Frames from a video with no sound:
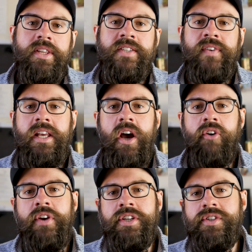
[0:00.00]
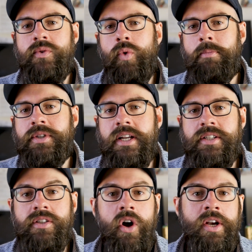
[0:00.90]
This video features a 1%
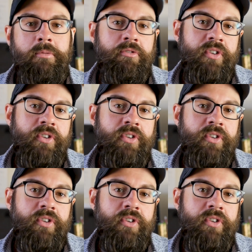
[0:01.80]
star named